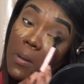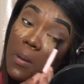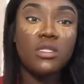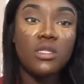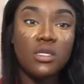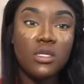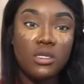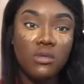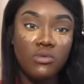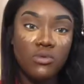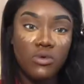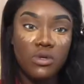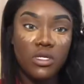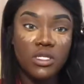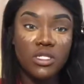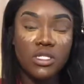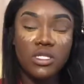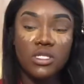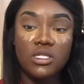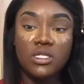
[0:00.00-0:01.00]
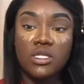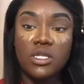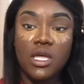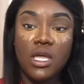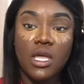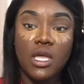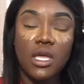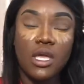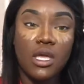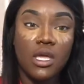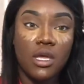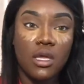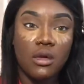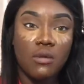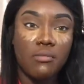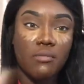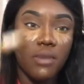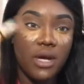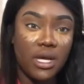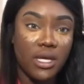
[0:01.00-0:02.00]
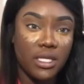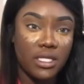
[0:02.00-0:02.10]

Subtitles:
Then I'm going to take my